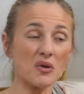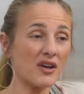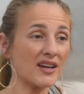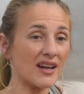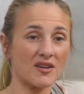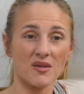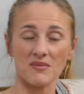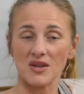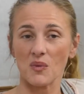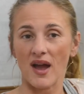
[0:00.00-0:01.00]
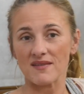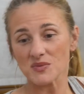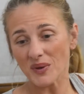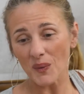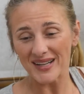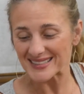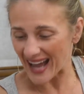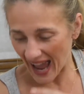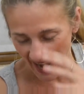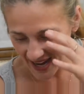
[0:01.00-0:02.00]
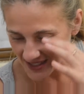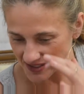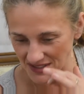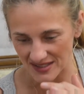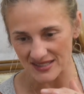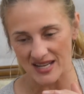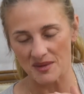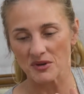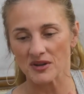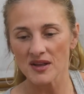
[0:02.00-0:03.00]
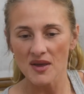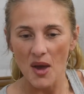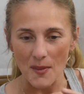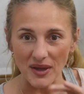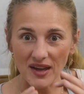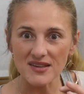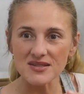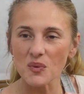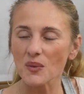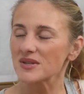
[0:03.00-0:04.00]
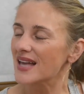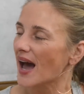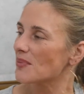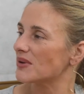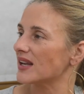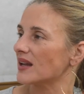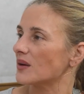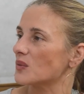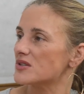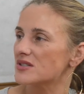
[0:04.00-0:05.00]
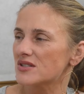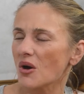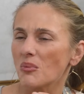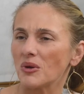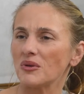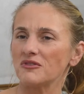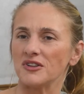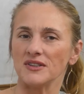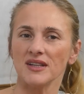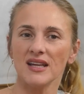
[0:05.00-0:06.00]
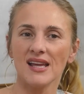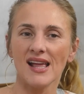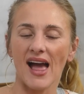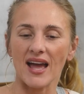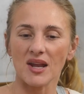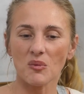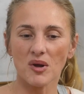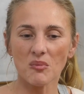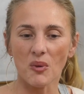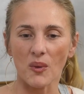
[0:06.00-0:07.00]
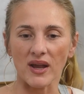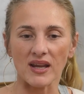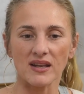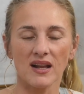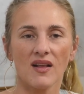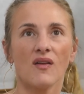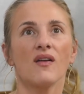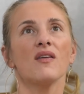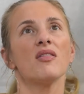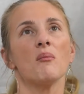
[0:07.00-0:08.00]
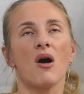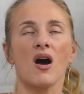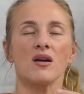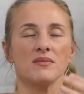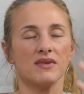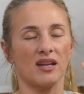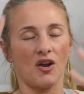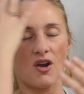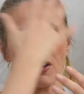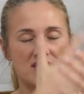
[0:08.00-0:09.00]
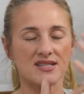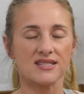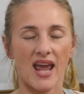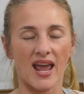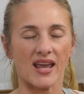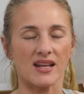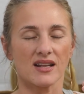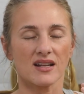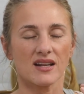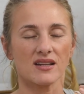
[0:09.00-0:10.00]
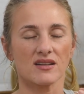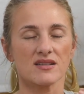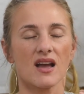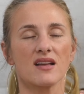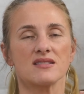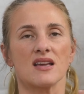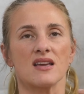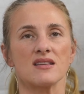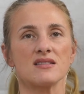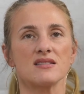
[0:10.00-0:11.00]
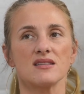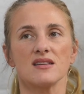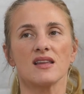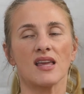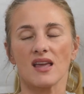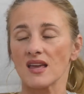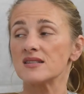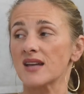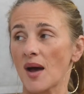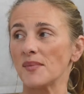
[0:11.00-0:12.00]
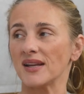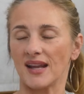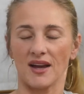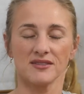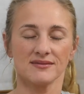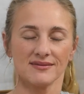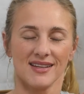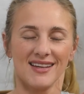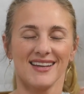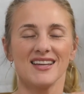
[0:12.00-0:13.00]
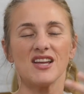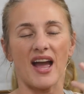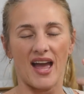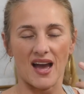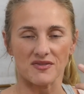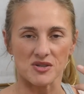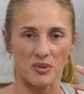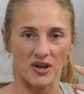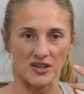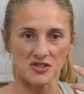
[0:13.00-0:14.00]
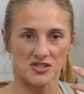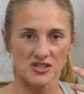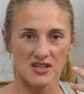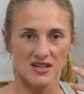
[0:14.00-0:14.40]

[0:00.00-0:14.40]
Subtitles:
You couldn't hear the midwives. We wanted to hide under the table because what was happening was so beautiful. And at one point, the mom in her state says, he's coming now. I have to push.